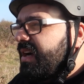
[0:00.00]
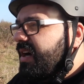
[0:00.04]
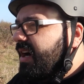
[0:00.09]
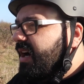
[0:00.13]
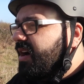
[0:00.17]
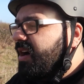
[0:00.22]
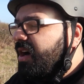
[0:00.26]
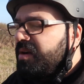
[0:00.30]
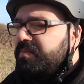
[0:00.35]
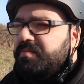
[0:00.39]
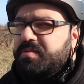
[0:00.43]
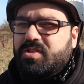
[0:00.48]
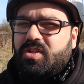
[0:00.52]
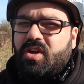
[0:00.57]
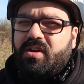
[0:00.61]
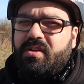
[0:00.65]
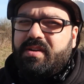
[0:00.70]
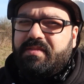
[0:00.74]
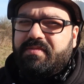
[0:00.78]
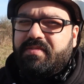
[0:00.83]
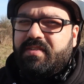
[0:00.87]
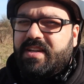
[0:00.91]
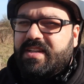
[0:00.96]
I'm
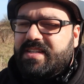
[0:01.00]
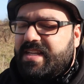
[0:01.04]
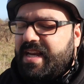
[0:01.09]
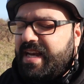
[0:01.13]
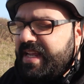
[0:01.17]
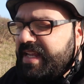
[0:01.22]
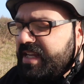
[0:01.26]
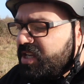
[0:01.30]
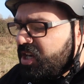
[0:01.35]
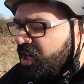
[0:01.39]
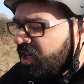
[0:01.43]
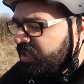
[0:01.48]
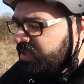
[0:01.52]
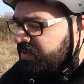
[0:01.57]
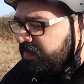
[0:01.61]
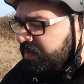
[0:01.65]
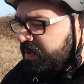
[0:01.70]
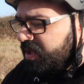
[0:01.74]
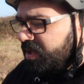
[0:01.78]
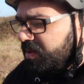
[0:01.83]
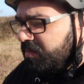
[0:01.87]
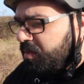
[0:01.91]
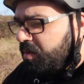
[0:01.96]
sorry for the delay, guys,
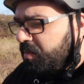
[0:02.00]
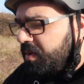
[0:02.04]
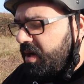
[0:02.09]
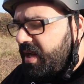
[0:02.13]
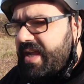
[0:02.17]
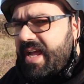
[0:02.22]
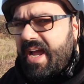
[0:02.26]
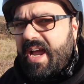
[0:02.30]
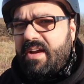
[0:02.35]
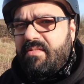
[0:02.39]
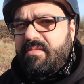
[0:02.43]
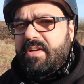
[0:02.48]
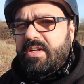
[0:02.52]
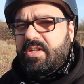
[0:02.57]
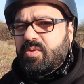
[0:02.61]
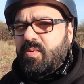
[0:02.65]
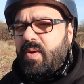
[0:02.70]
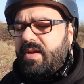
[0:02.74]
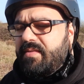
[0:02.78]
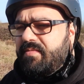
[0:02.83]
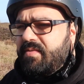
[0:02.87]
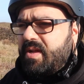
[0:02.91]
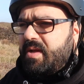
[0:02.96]
but at the moment I can't really
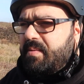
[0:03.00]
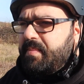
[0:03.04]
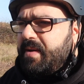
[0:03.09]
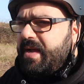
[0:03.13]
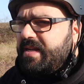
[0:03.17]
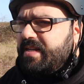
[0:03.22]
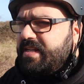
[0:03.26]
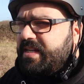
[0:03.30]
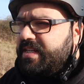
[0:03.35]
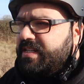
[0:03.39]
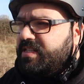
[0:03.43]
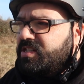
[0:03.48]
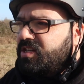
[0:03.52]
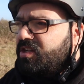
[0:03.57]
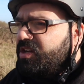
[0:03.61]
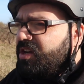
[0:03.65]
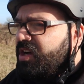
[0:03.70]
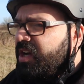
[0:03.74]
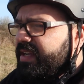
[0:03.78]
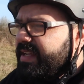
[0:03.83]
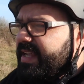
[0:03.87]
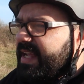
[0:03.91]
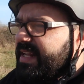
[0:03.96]
do anything about it
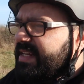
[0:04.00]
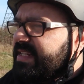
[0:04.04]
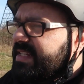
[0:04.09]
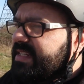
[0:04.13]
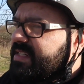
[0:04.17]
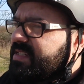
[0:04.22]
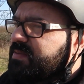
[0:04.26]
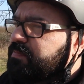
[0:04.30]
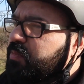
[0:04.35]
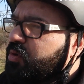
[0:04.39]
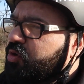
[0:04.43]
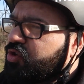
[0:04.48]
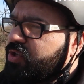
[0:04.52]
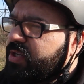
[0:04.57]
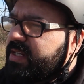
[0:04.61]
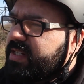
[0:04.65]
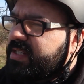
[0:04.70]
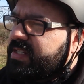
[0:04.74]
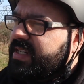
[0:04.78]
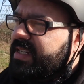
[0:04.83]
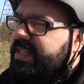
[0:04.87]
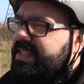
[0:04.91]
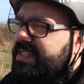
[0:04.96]
until I get these
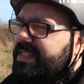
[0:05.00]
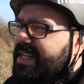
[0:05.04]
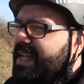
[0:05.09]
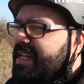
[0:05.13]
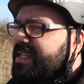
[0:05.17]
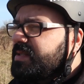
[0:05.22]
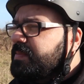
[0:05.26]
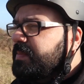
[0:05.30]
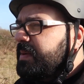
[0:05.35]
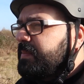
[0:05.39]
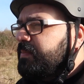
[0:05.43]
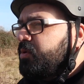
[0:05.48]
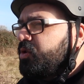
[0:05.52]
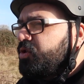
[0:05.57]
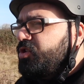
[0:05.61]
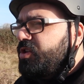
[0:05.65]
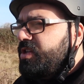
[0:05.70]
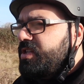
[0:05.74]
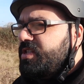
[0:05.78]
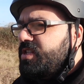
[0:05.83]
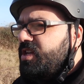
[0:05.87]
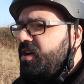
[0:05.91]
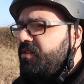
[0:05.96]
bushings. And these seismic
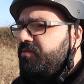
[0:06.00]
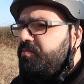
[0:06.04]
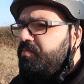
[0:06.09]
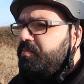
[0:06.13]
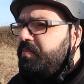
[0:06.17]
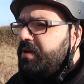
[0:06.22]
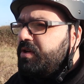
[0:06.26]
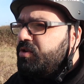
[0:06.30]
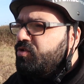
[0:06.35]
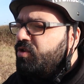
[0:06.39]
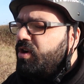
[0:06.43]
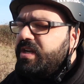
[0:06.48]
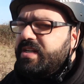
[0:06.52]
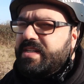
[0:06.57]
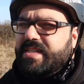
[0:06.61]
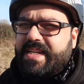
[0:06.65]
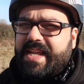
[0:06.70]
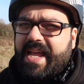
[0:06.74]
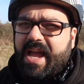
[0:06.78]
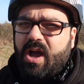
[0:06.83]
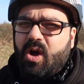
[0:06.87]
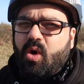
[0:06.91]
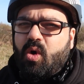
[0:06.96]
bushings that I've been trying to
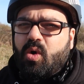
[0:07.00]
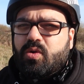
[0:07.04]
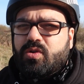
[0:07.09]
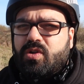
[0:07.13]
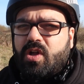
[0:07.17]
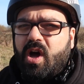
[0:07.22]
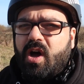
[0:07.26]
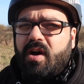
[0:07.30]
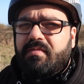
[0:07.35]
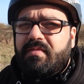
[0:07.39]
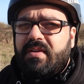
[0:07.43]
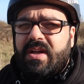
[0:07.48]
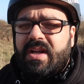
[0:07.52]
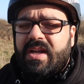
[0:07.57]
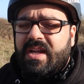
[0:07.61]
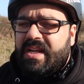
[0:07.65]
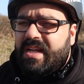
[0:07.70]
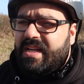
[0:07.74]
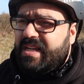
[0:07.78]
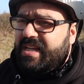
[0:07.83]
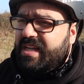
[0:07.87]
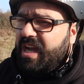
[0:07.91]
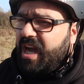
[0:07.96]
get hold of,
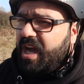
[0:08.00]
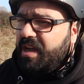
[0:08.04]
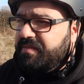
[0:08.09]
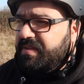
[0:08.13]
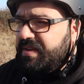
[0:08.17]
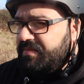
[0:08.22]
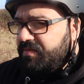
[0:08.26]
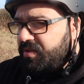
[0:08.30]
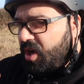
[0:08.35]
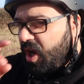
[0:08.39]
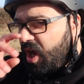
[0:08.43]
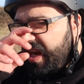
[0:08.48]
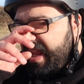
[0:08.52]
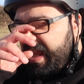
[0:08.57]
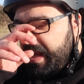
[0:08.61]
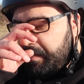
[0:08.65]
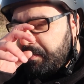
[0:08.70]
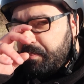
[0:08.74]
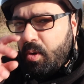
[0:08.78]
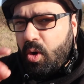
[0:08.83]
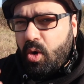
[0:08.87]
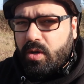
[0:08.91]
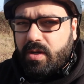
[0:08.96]
I've either got to
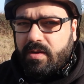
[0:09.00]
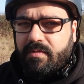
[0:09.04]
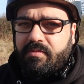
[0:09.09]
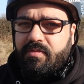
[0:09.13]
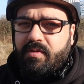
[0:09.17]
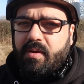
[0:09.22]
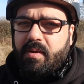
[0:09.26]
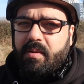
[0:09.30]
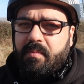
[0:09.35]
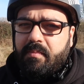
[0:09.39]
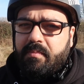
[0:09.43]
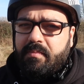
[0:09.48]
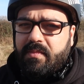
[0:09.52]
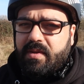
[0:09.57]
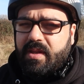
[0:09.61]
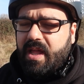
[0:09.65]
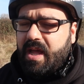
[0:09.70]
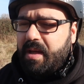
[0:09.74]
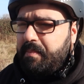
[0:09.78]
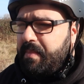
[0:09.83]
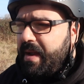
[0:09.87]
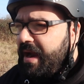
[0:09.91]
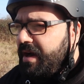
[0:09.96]
import them from
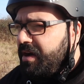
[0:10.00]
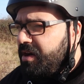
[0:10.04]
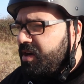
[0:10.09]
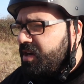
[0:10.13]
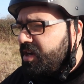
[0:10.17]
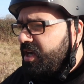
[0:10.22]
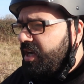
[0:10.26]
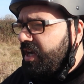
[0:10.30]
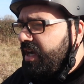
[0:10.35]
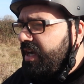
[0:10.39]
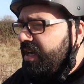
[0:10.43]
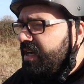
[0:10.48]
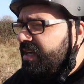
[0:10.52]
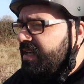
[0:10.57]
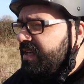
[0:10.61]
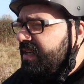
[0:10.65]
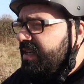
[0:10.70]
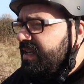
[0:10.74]
America,